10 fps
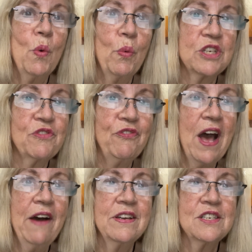which
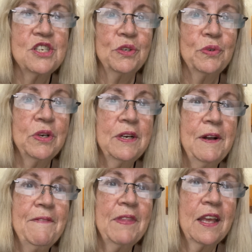fell
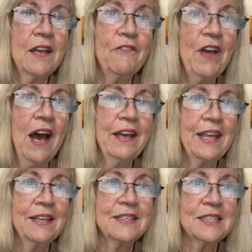
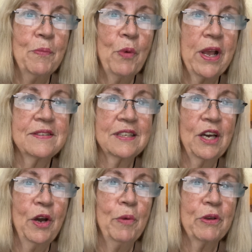in some weeks
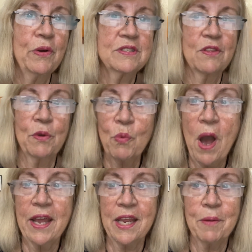ago because of the
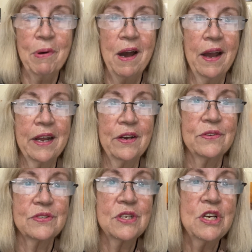rotting
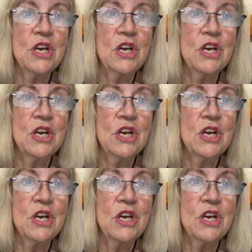piles.